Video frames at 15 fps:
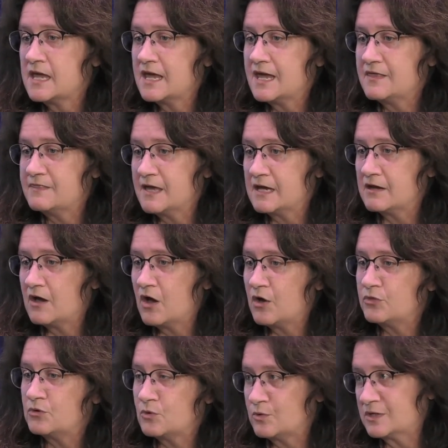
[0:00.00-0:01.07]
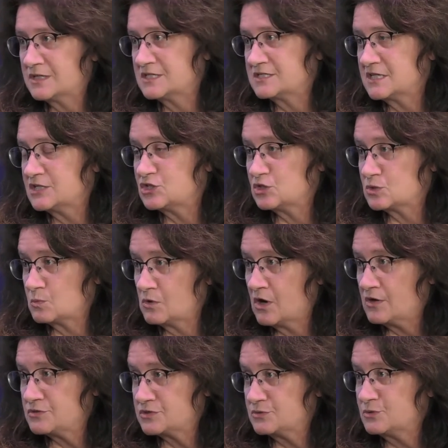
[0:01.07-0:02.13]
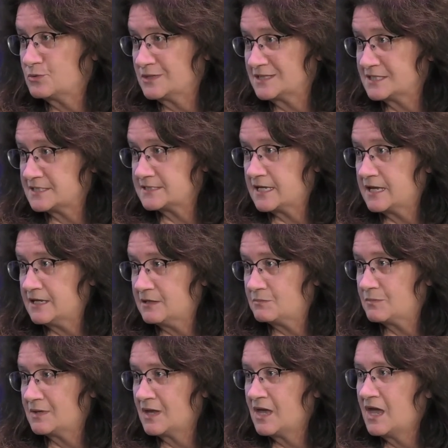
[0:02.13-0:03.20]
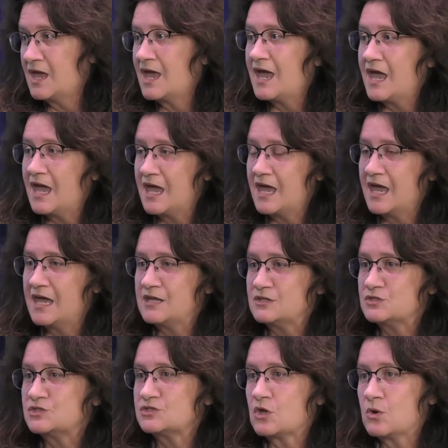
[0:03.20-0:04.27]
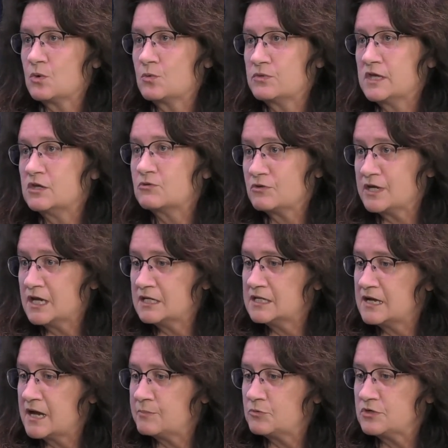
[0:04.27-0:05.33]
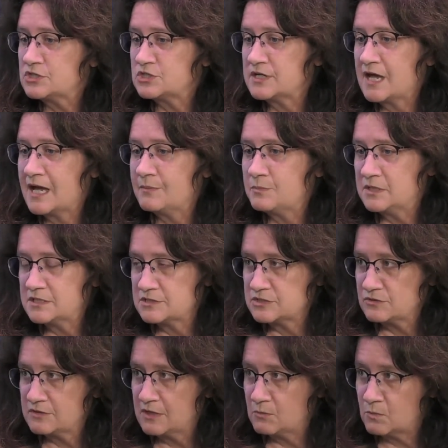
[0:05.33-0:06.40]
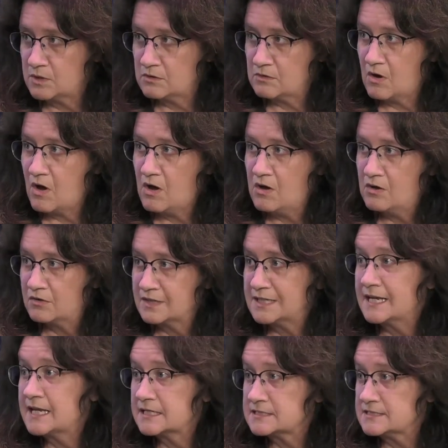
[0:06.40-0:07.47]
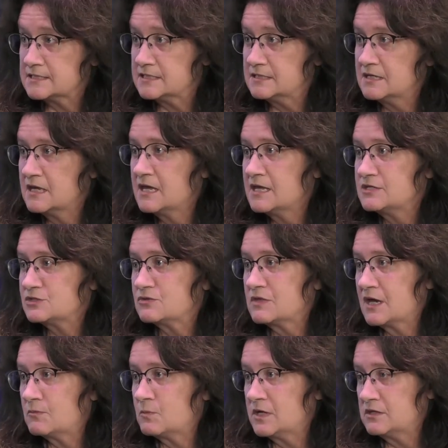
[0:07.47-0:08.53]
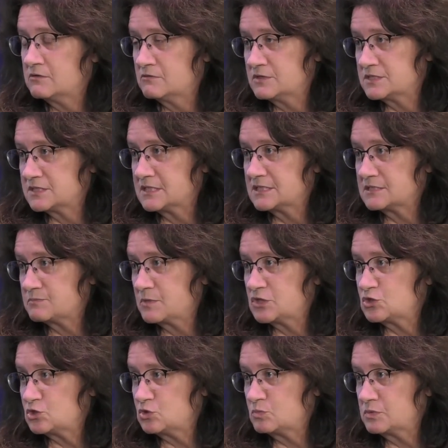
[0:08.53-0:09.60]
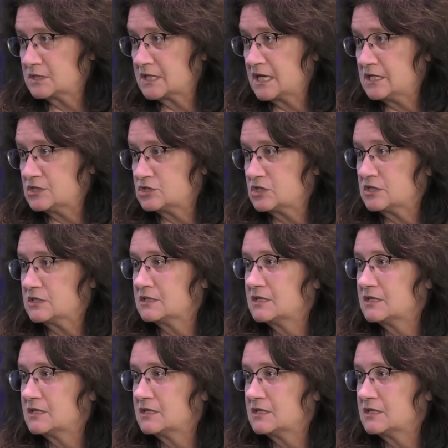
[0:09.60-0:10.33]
and that other organizations were also doing the same. Oh, okay. And so okay. they created Operation Happiness so that we're all connected so that way there isn't as much duplication.